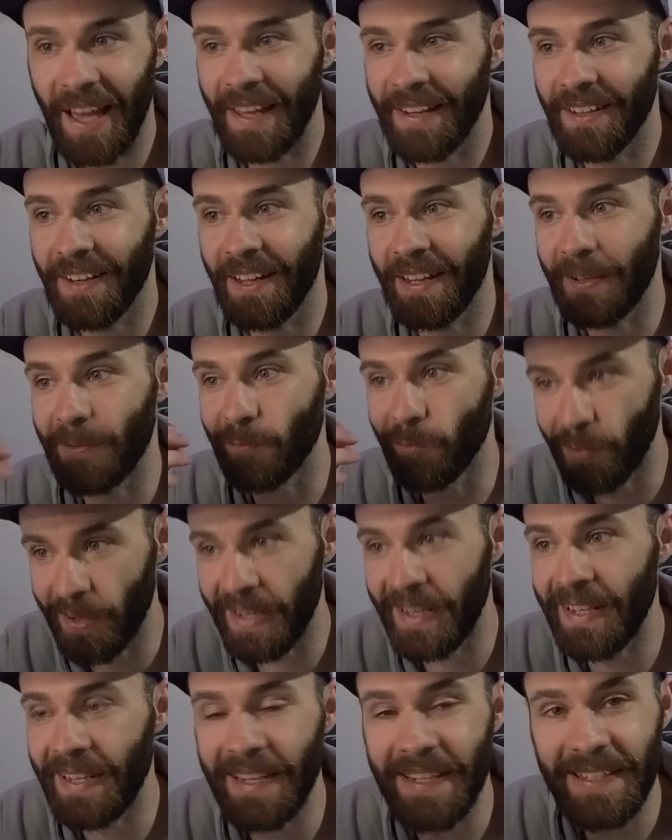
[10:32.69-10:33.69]
and like
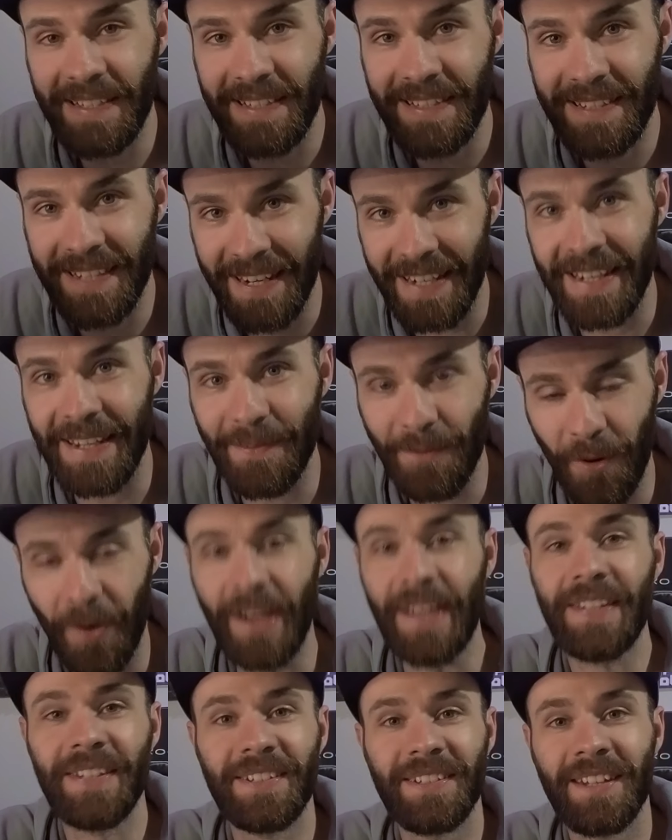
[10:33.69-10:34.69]
really tinny
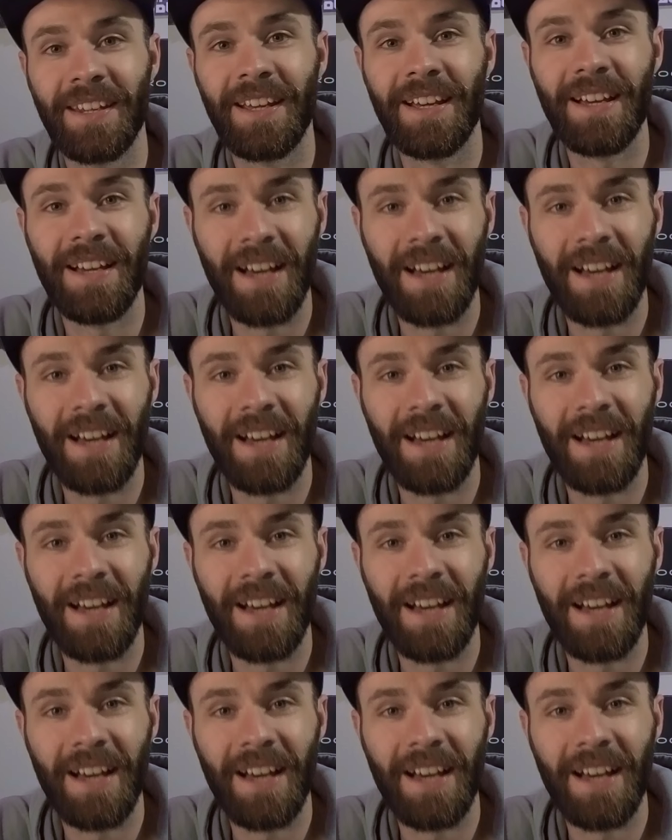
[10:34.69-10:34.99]
voice.